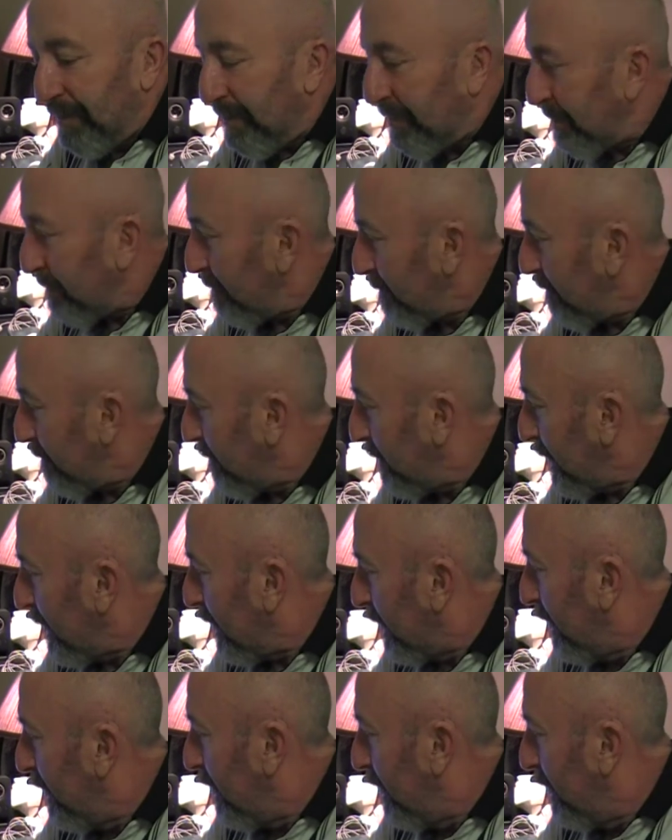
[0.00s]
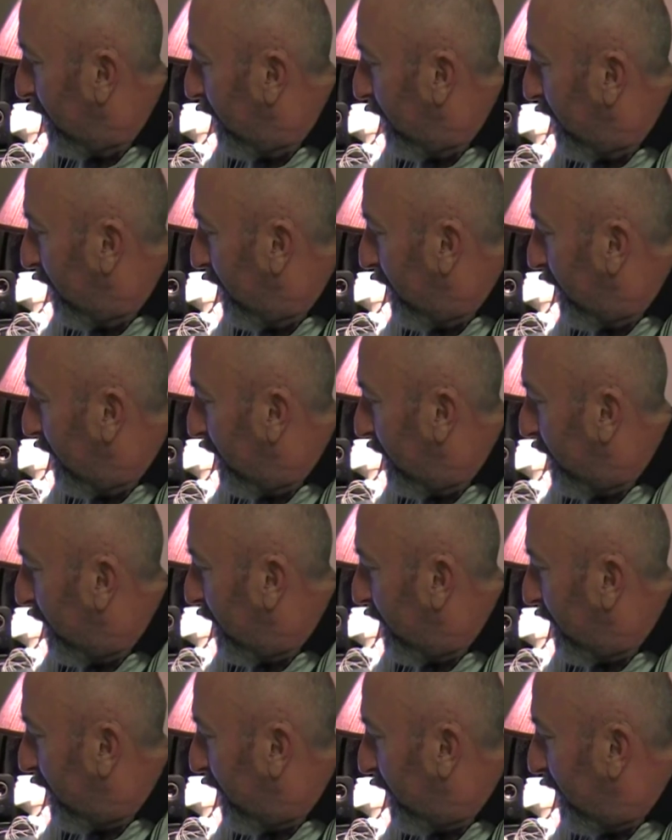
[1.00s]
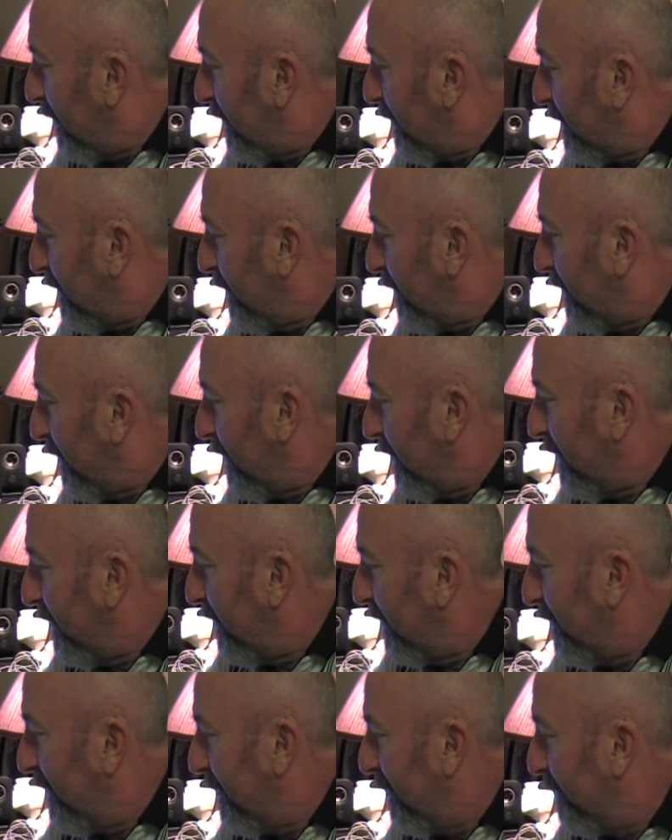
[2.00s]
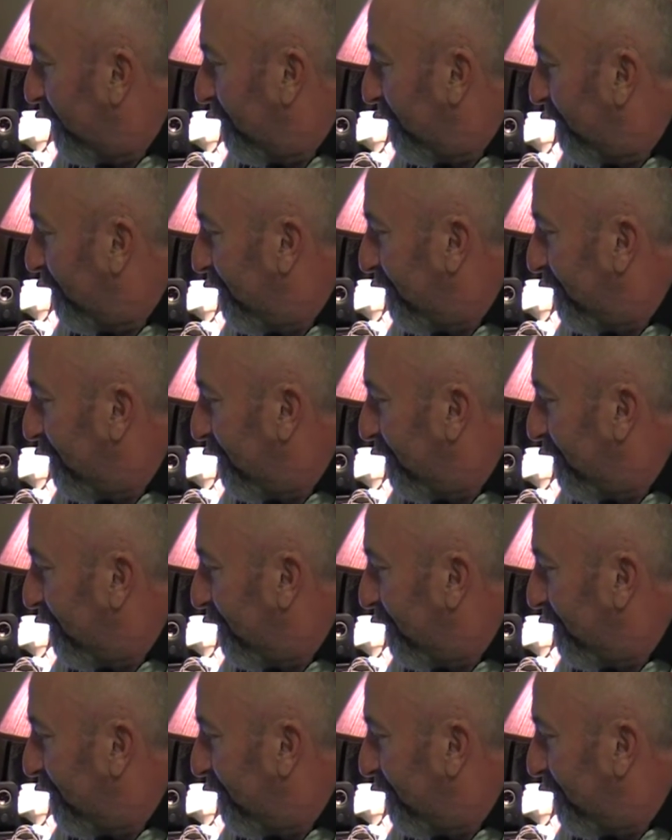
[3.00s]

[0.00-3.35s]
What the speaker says: [no speech]